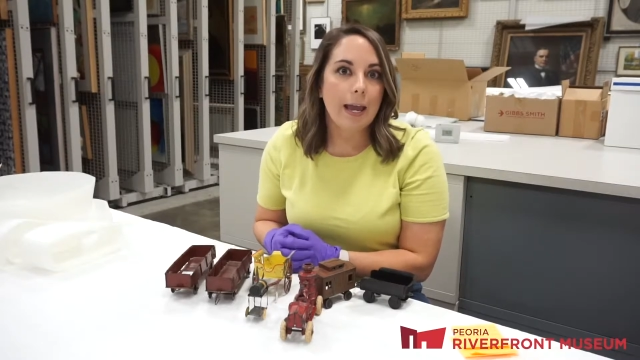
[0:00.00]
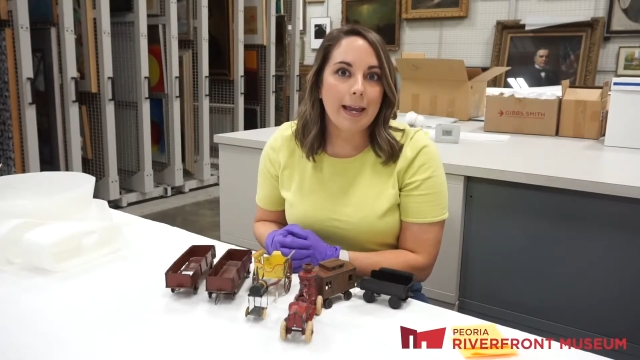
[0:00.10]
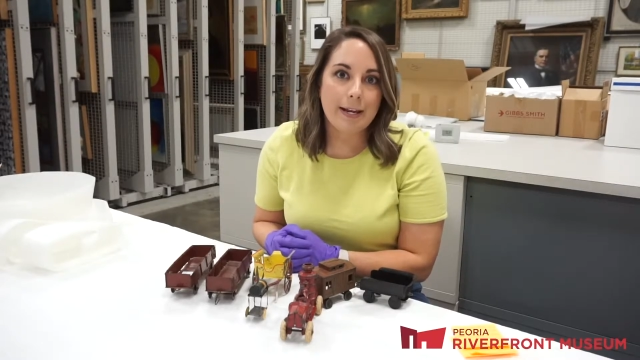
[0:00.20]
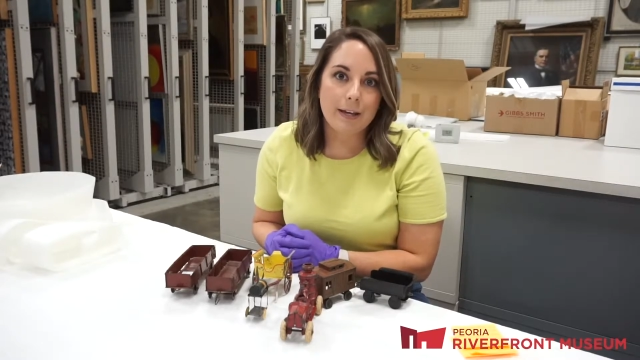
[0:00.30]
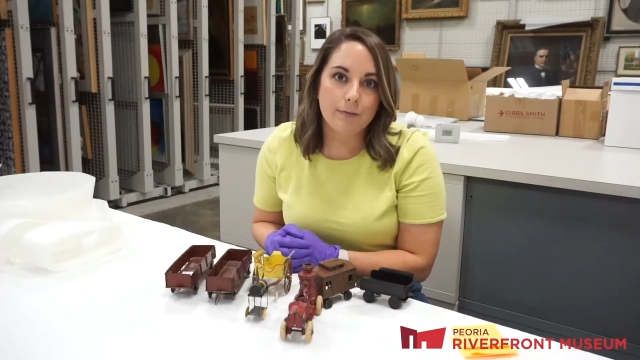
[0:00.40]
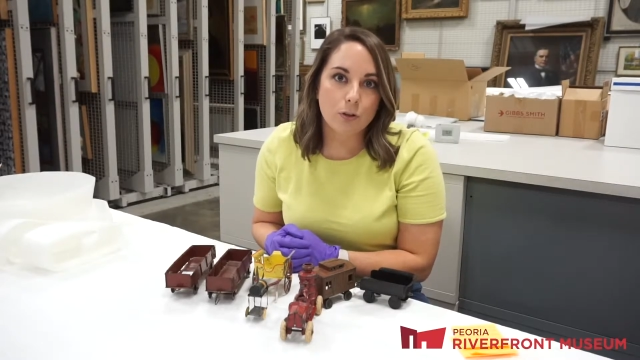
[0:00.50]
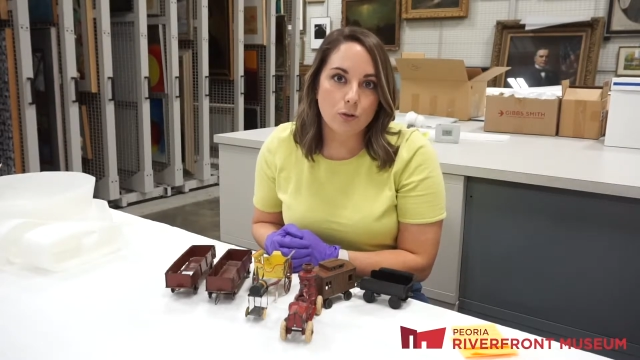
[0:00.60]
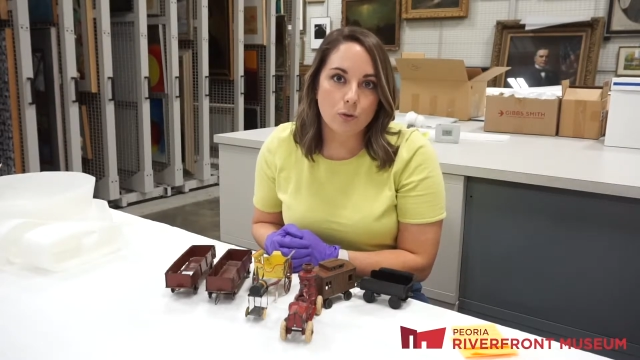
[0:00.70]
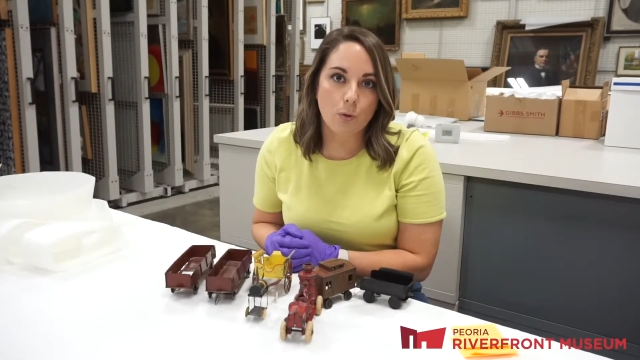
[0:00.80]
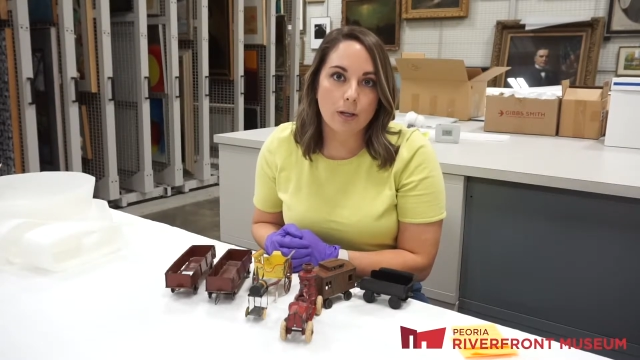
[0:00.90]
any of your
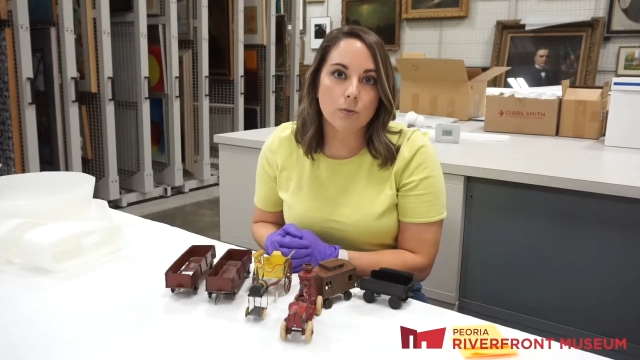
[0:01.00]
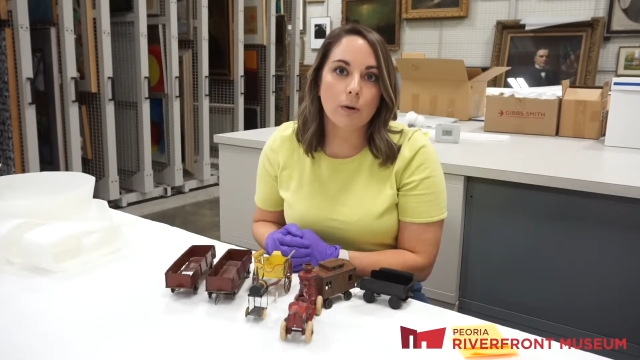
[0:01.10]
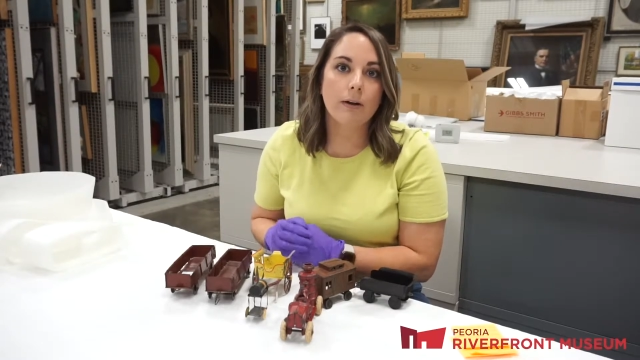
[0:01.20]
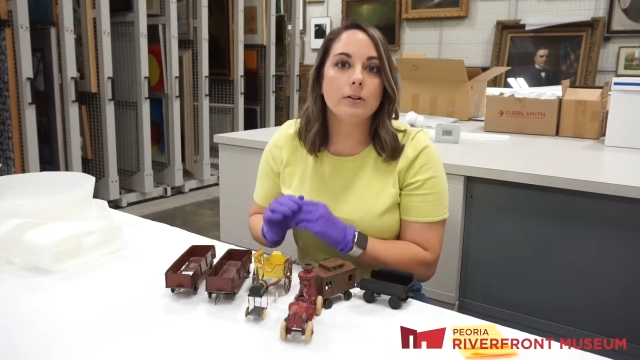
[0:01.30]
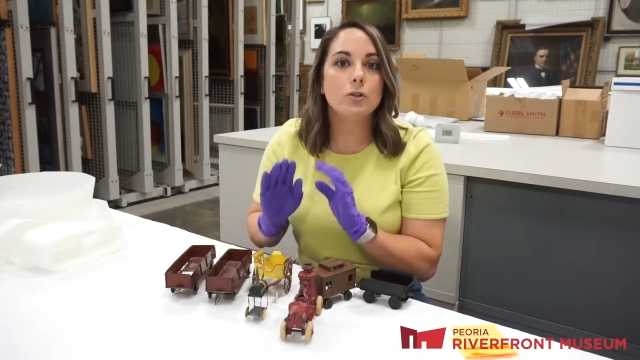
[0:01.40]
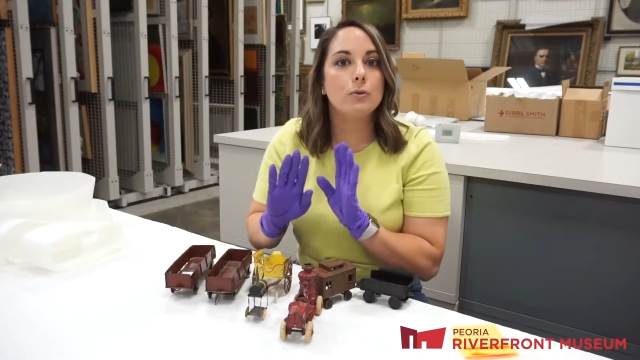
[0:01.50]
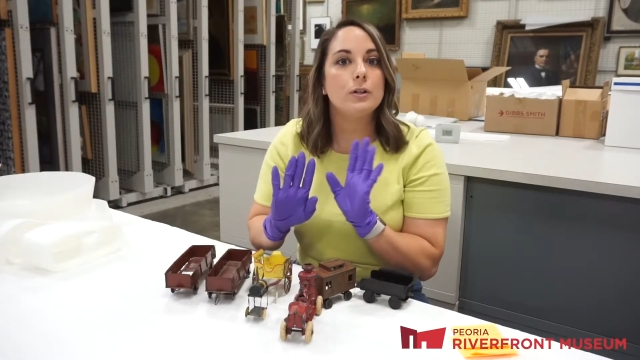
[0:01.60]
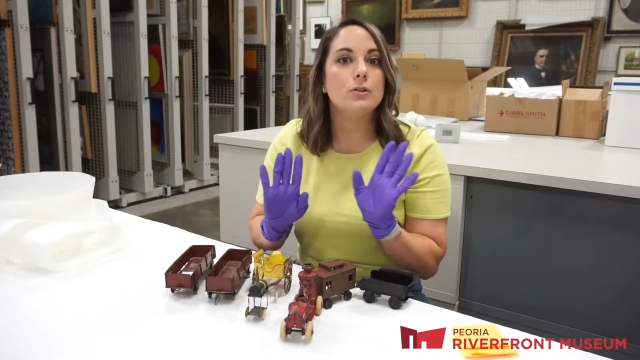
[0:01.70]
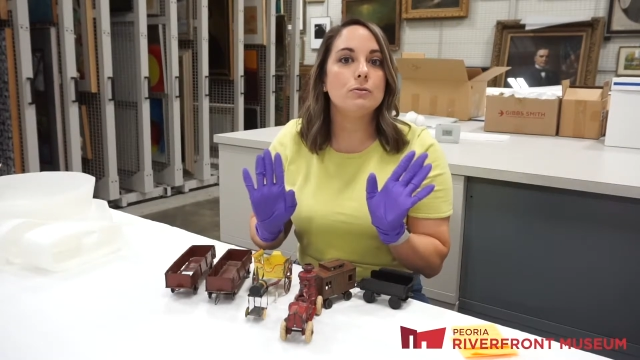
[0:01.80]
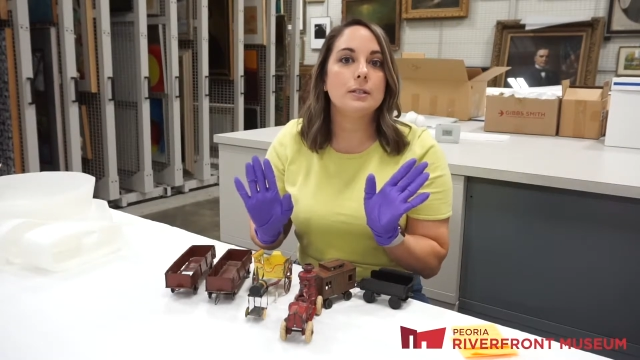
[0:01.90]
toys. Whatever
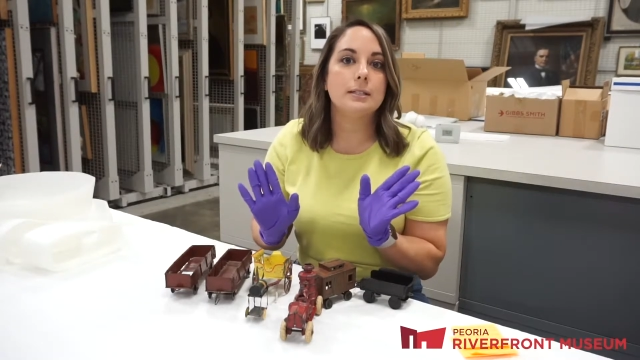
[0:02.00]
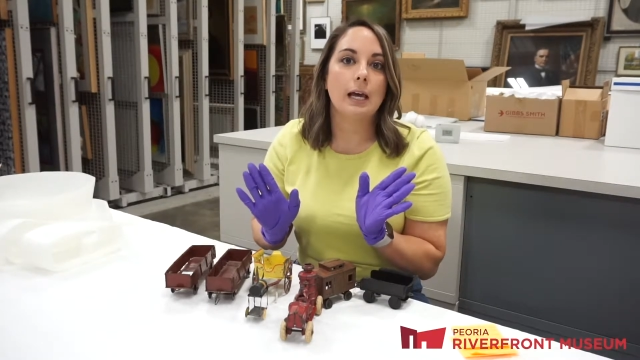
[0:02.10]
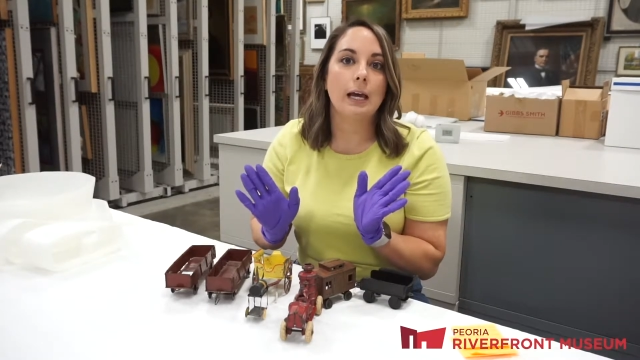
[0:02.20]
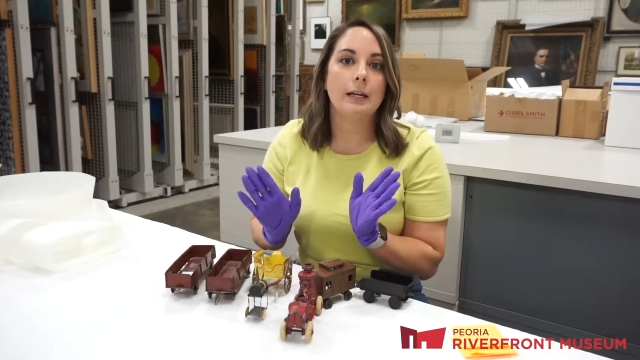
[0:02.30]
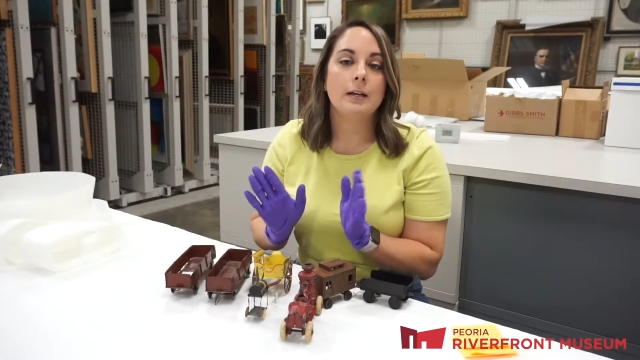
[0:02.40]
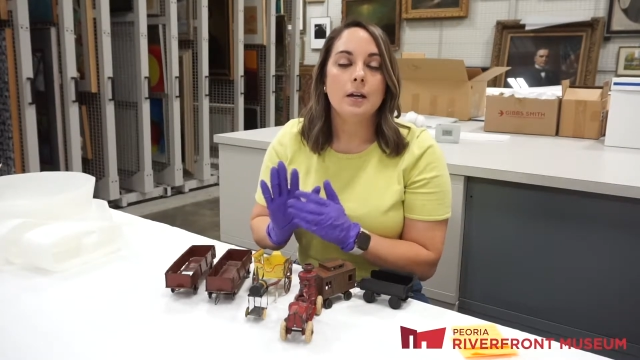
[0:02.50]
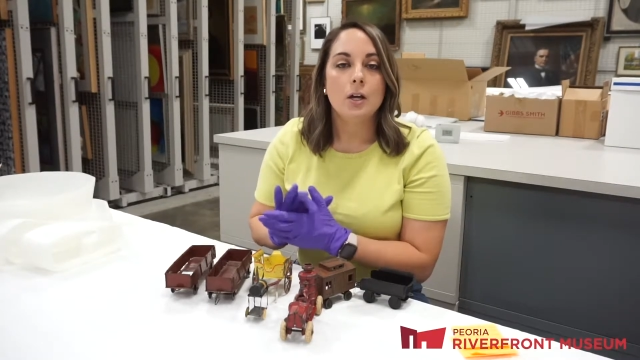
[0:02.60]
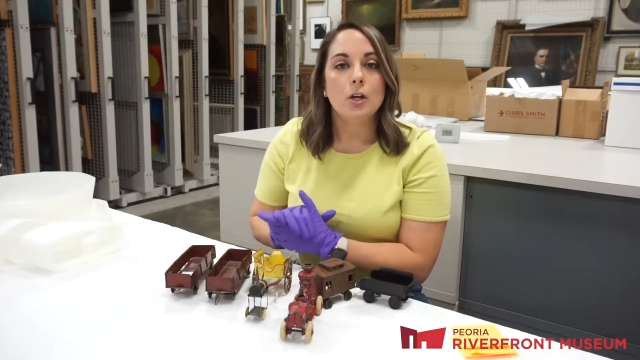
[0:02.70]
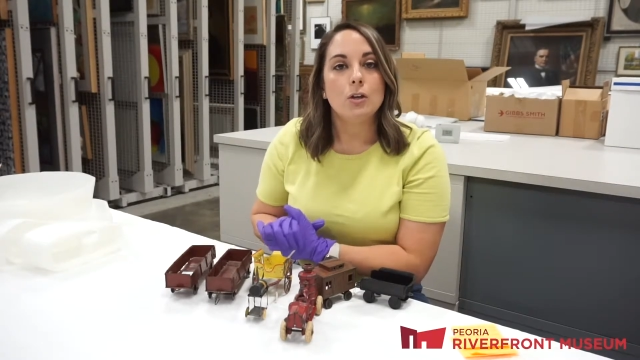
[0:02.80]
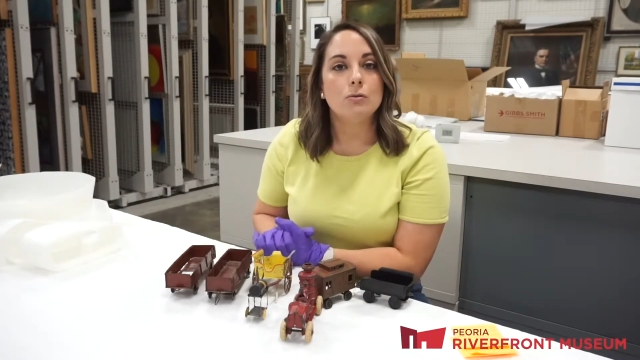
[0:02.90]
toys you decide,
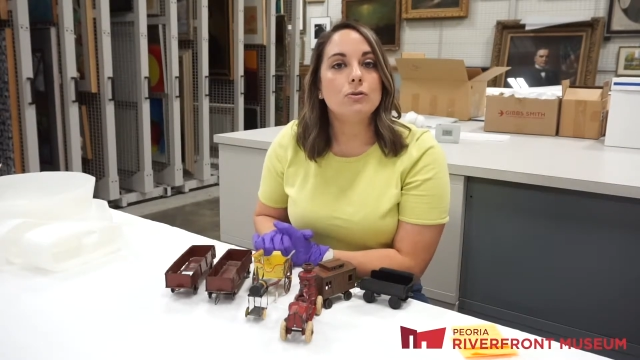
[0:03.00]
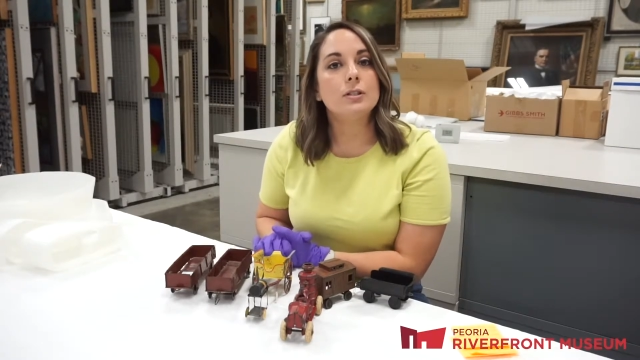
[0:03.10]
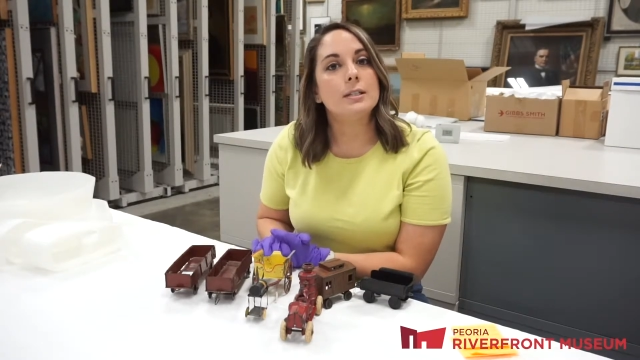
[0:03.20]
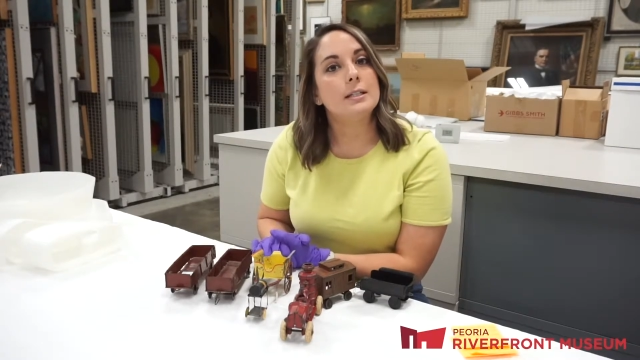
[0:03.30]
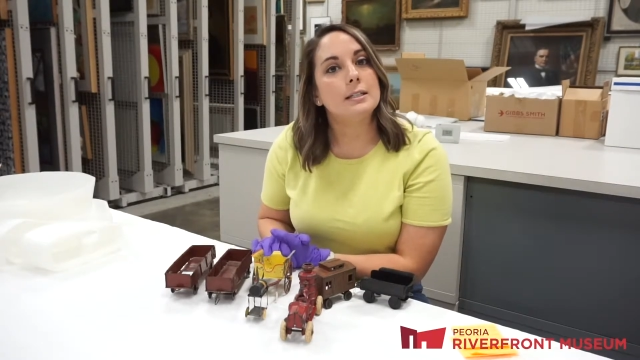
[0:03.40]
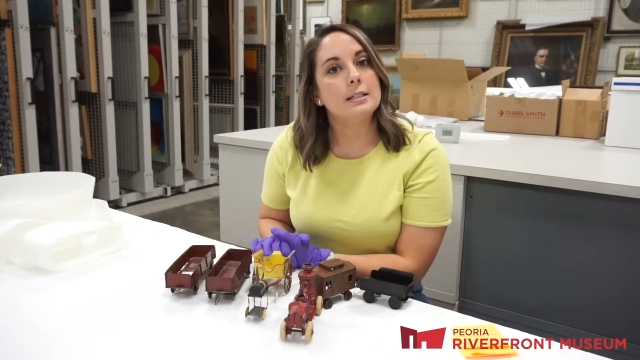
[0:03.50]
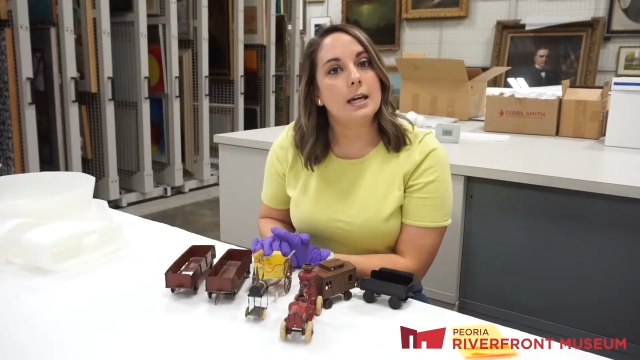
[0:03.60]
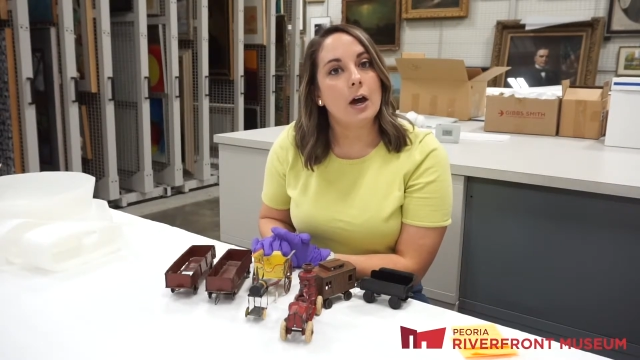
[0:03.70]
you just need to